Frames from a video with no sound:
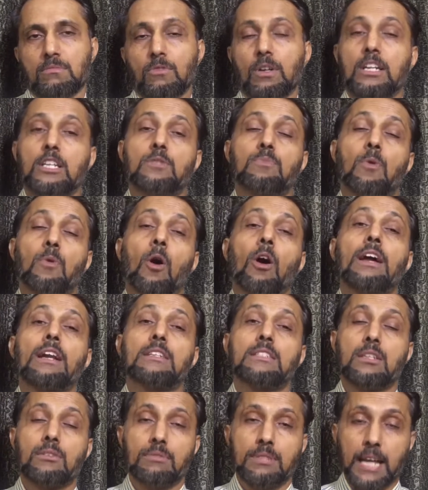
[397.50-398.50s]
What is
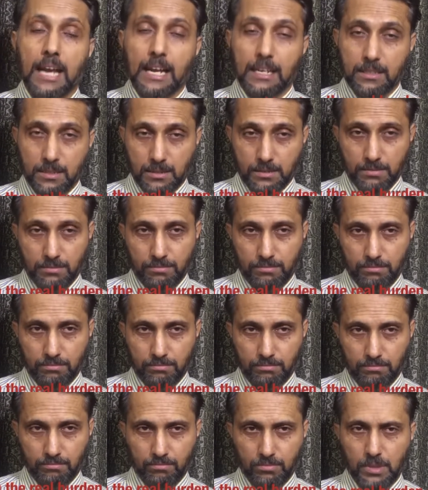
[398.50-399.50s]
progressive tax?
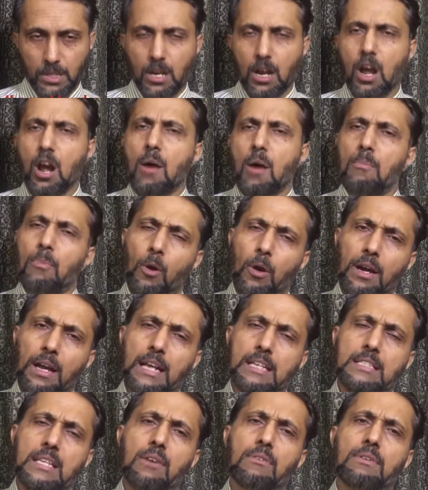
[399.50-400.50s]

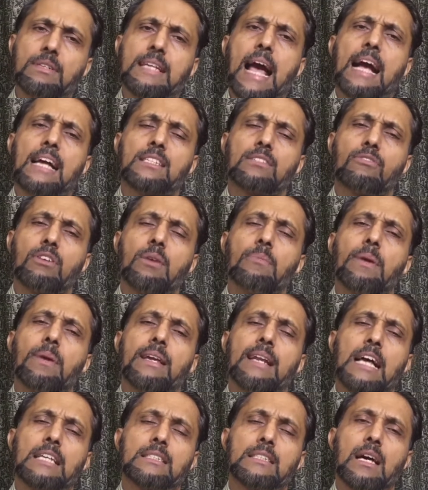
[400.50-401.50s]
Progressive tax we
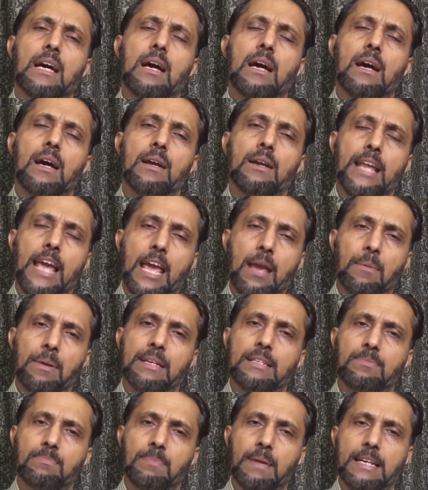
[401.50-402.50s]
mean, as the name
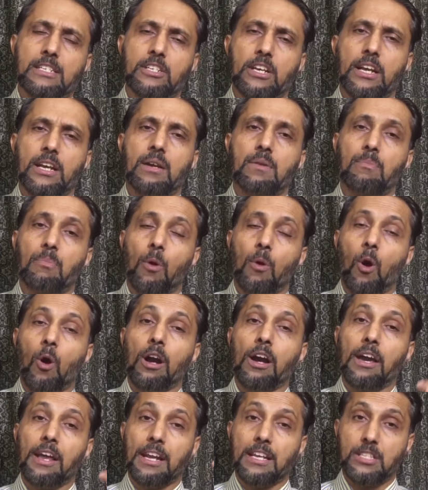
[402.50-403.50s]
it's mentioned,
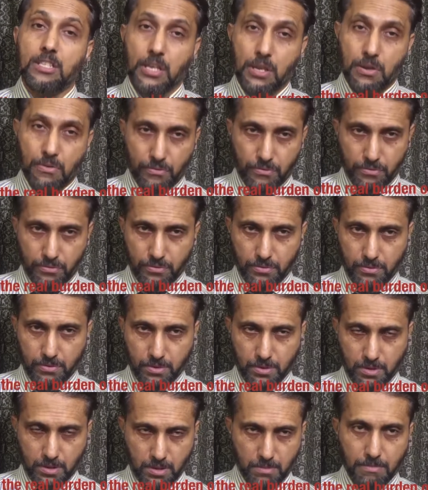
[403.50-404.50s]
progressive.
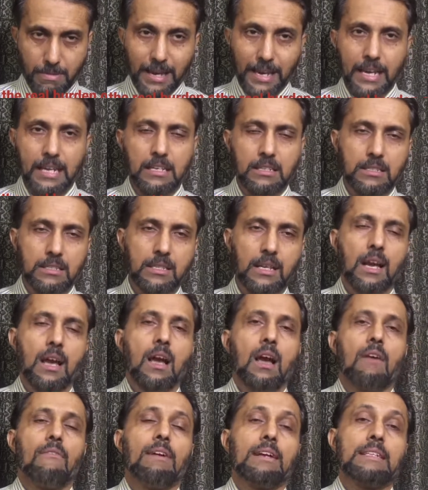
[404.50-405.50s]
Means
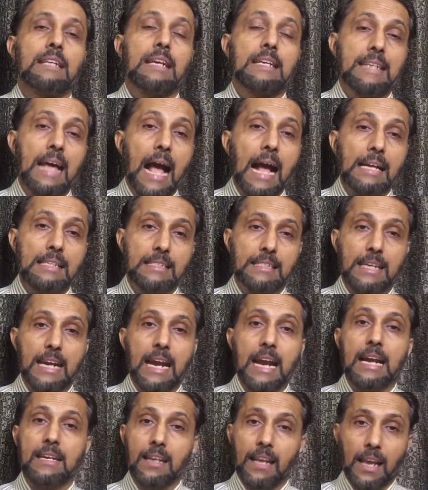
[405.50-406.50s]
when the tax
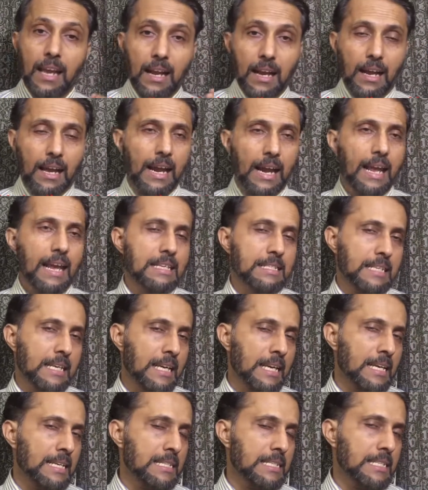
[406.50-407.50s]
rate
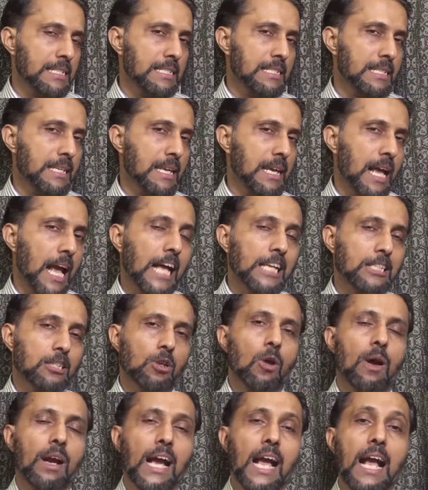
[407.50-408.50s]
increases as
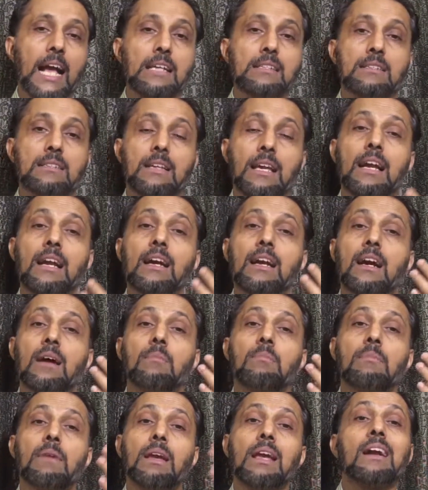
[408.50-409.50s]
long as
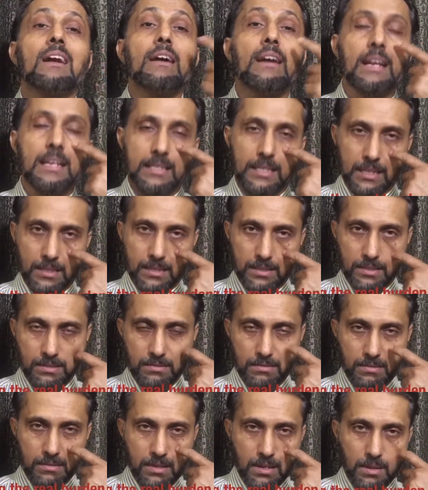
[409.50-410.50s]
income
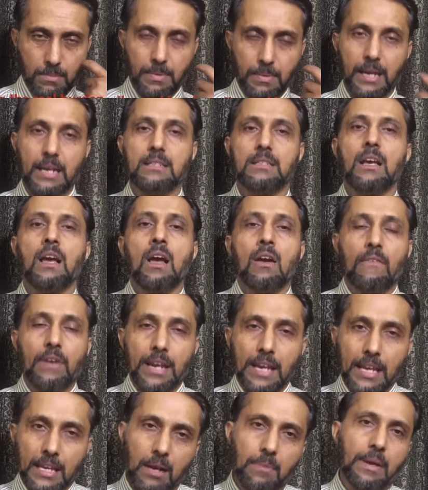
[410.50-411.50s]
increases. Means
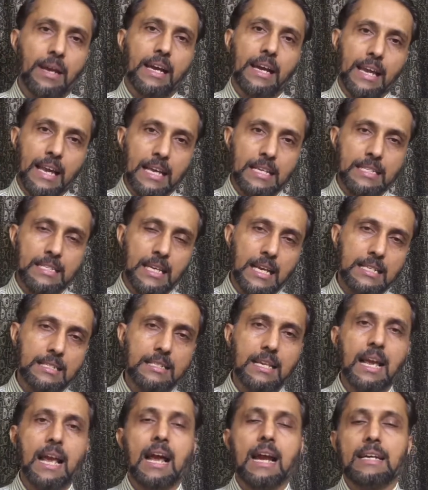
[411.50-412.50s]
when income
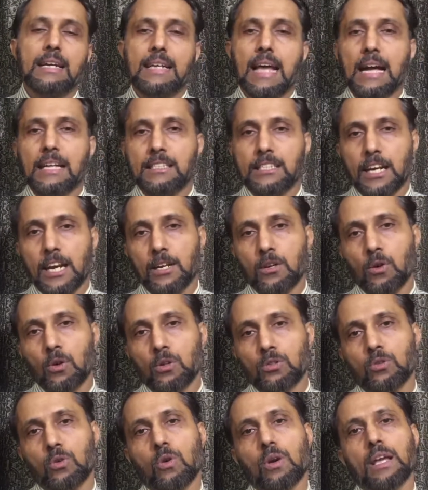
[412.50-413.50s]
increases, tax rate
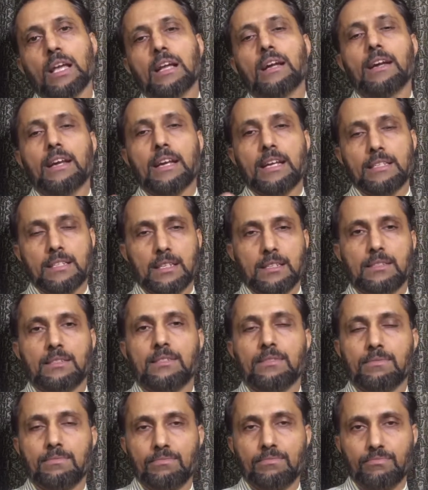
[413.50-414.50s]
also
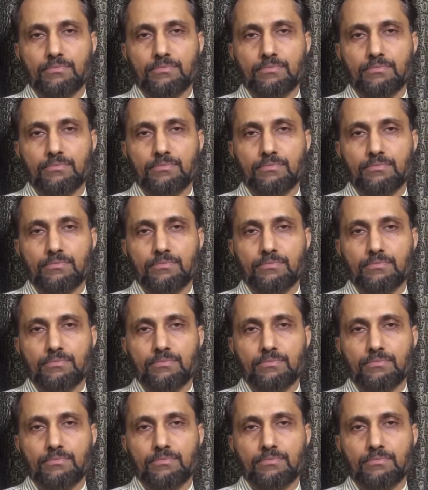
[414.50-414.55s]
increases.